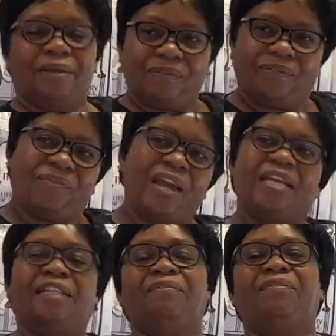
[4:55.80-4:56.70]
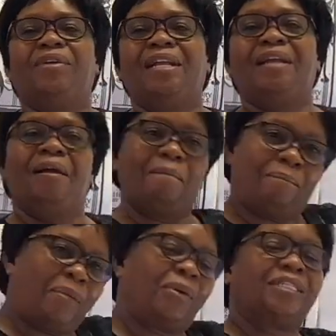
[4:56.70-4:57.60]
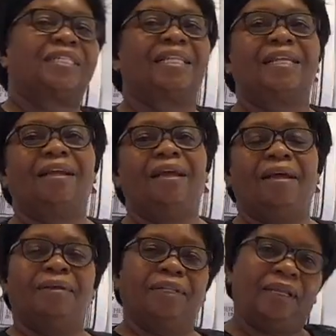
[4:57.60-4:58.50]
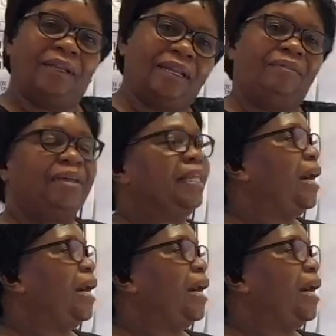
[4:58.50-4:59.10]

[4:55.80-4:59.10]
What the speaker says: faithfully puts the 11th